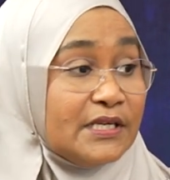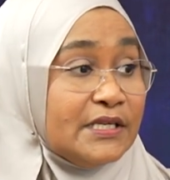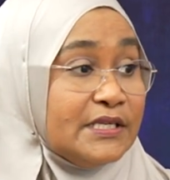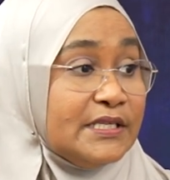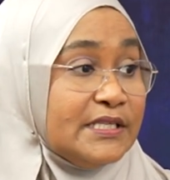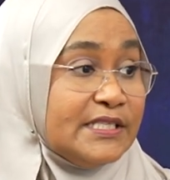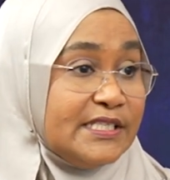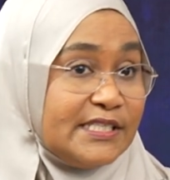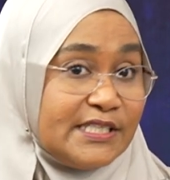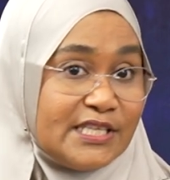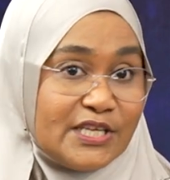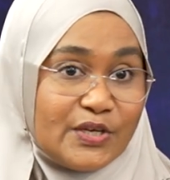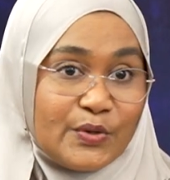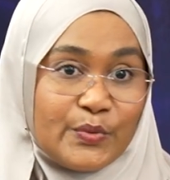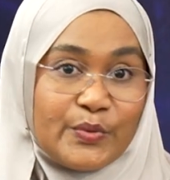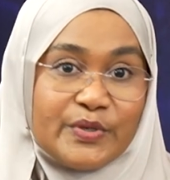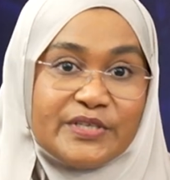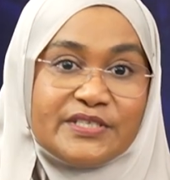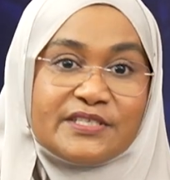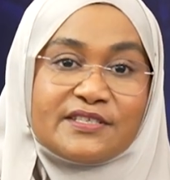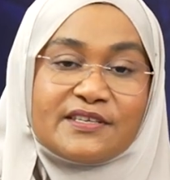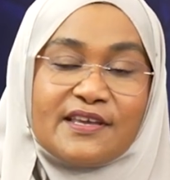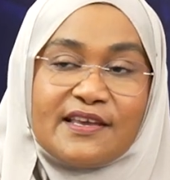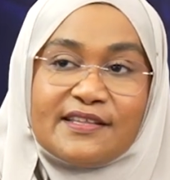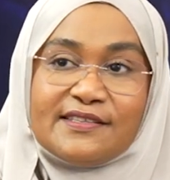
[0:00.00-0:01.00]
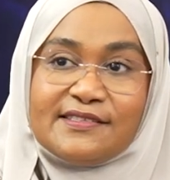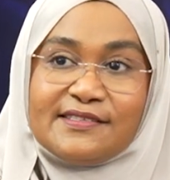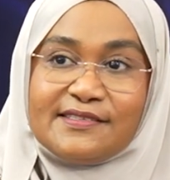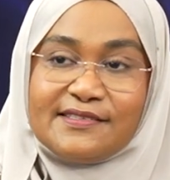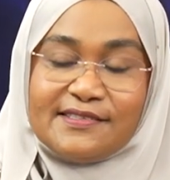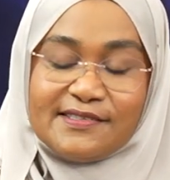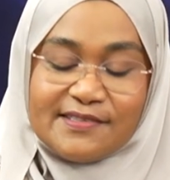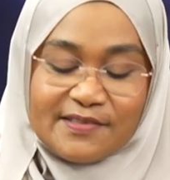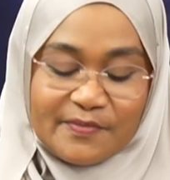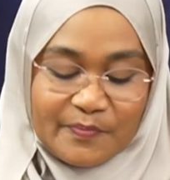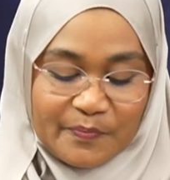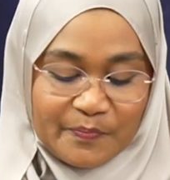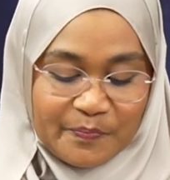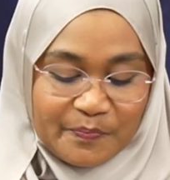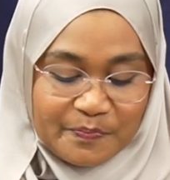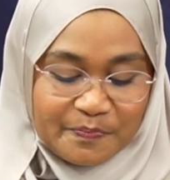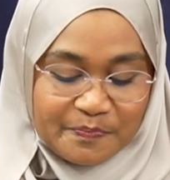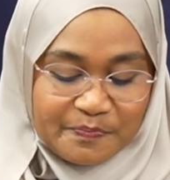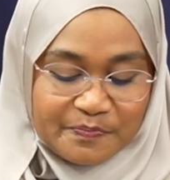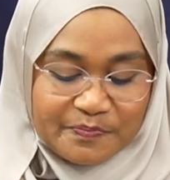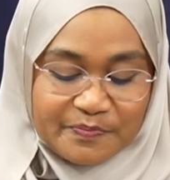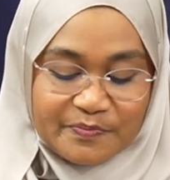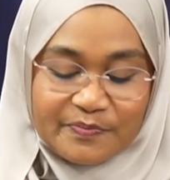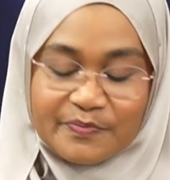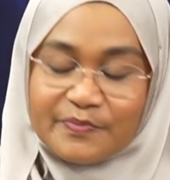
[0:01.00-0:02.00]
Distinguished guests,
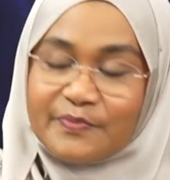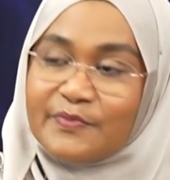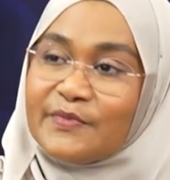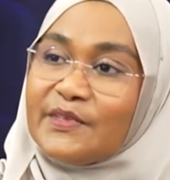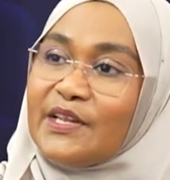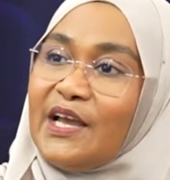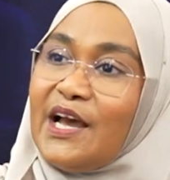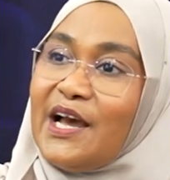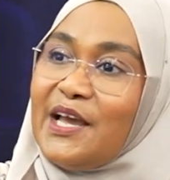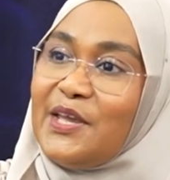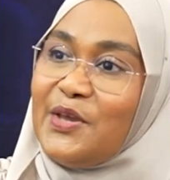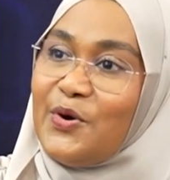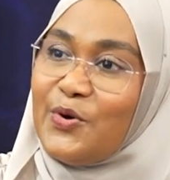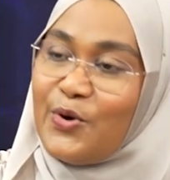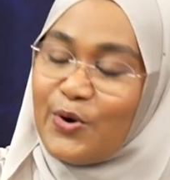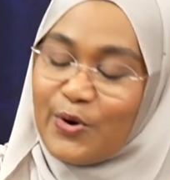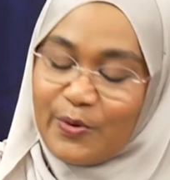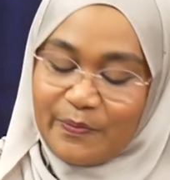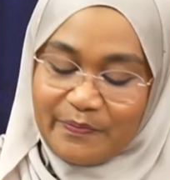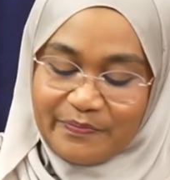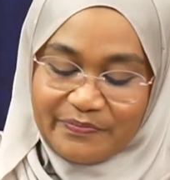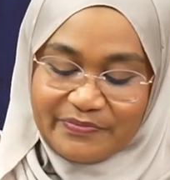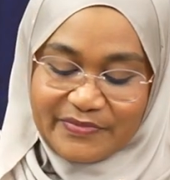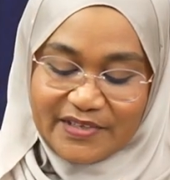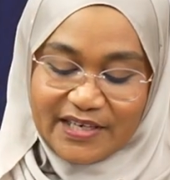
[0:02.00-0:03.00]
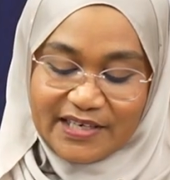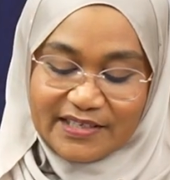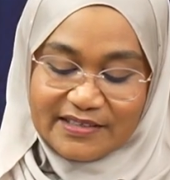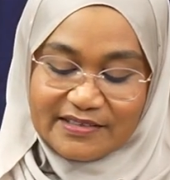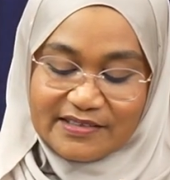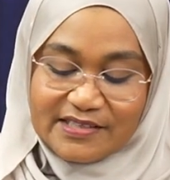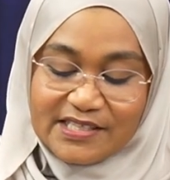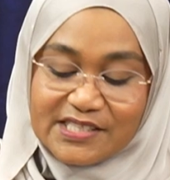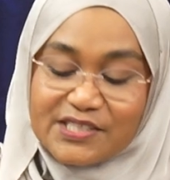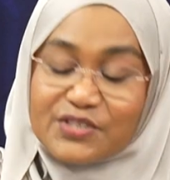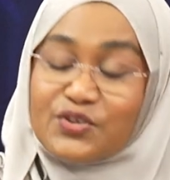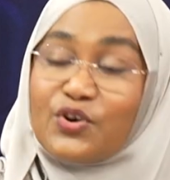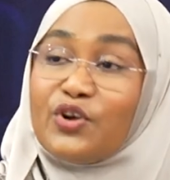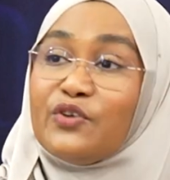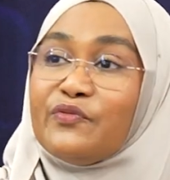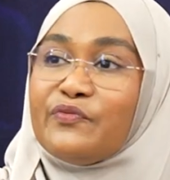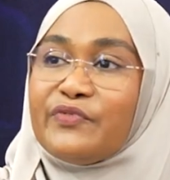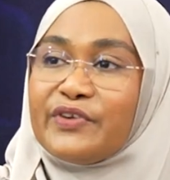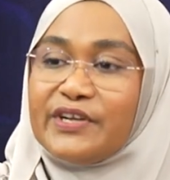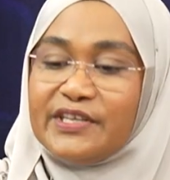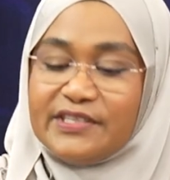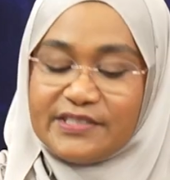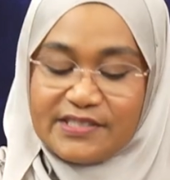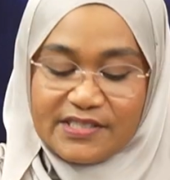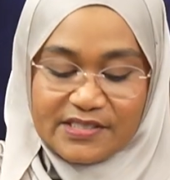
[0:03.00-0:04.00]
I hope that this
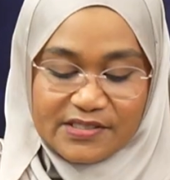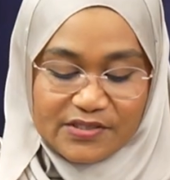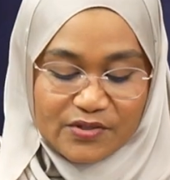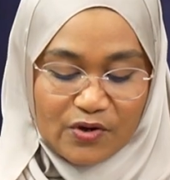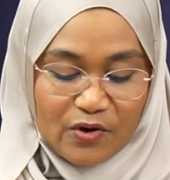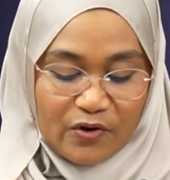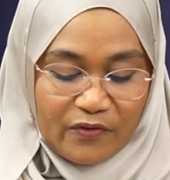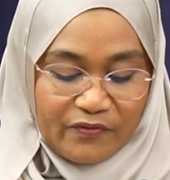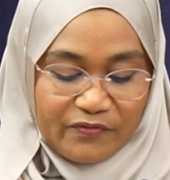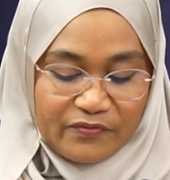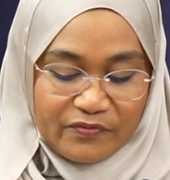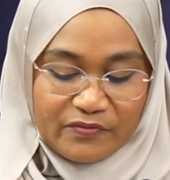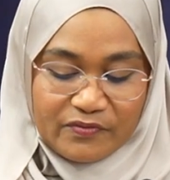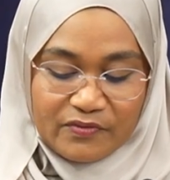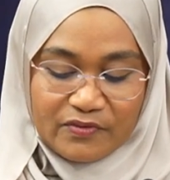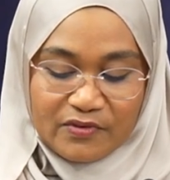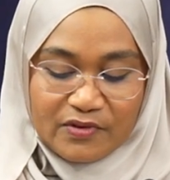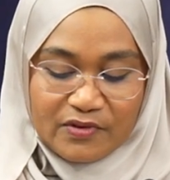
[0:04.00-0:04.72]
conference is off